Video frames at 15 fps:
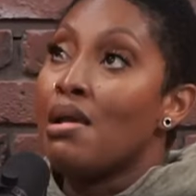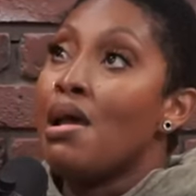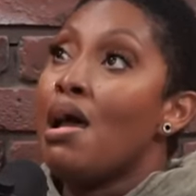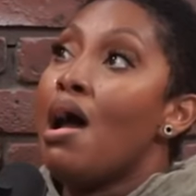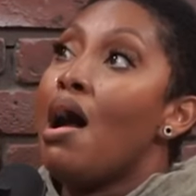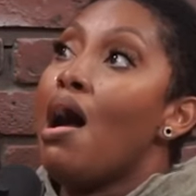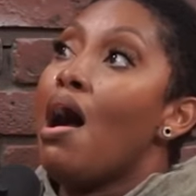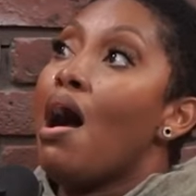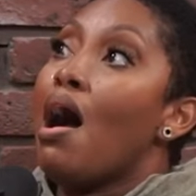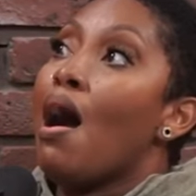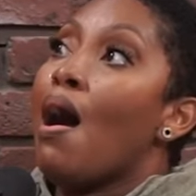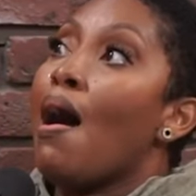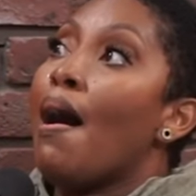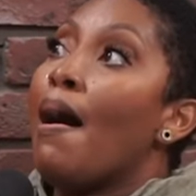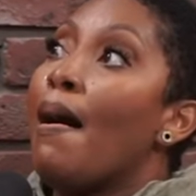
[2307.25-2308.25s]

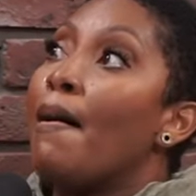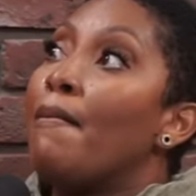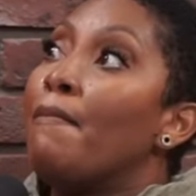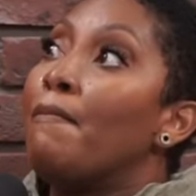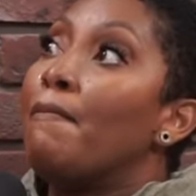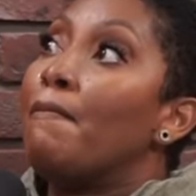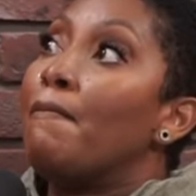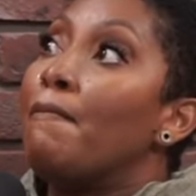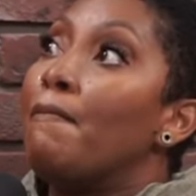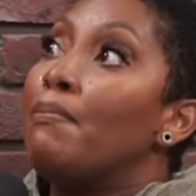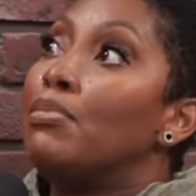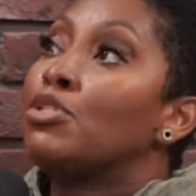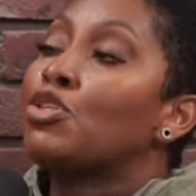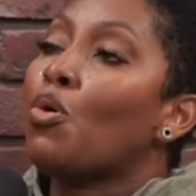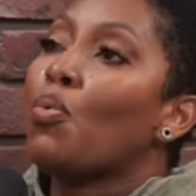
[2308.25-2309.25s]
Mm-hmm. Um,
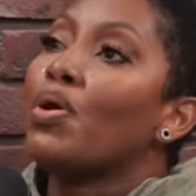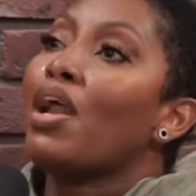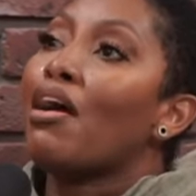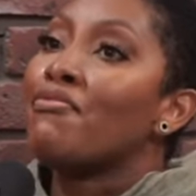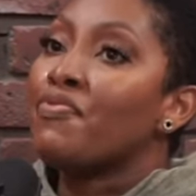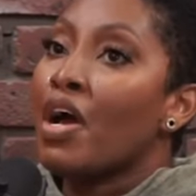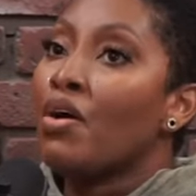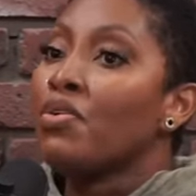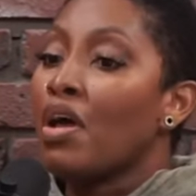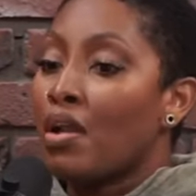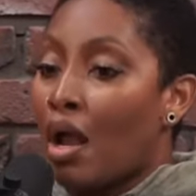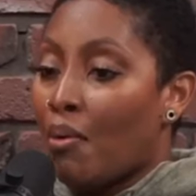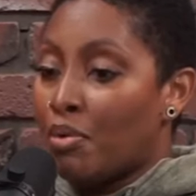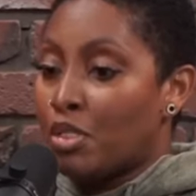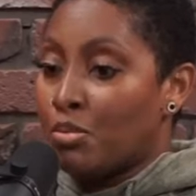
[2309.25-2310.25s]
so when I found
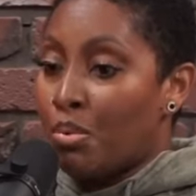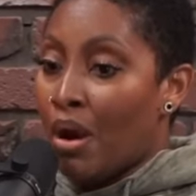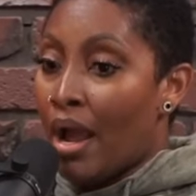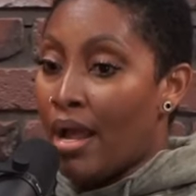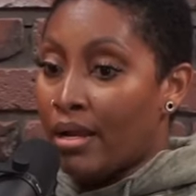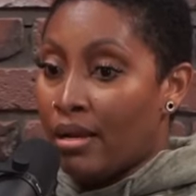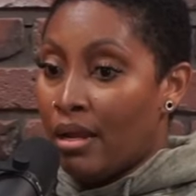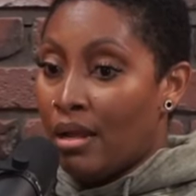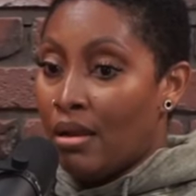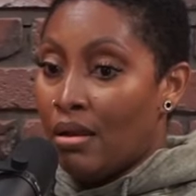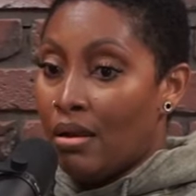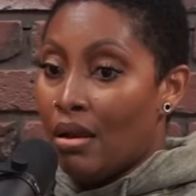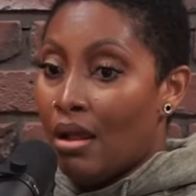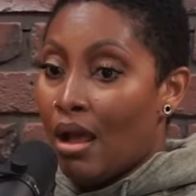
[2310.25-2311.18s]
out I was pregnant,